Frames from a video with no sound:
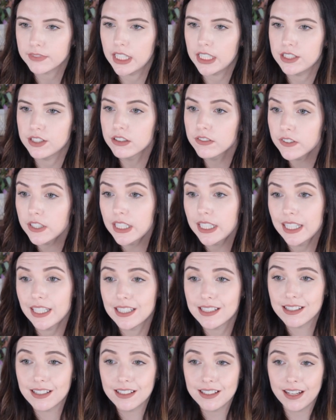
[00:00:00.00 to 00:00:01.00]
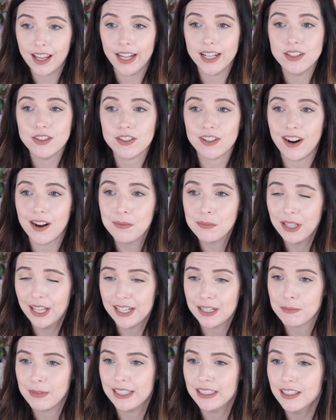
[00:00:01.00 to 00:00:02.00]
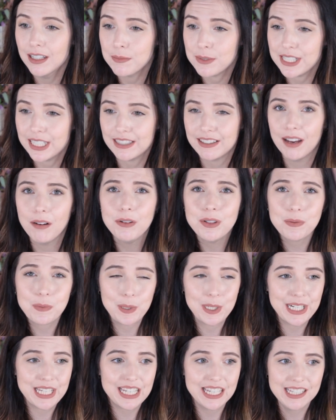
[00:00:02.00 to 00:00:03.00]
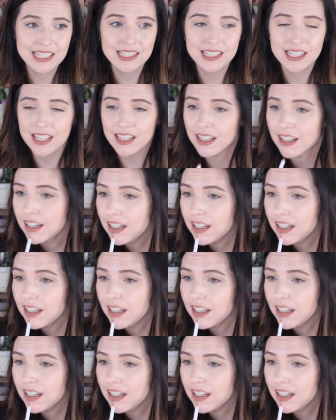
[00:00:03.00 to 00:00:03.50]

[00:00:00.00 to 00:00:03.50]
I do feel like it did a nice job lining my lips. Like, that was pretty easy.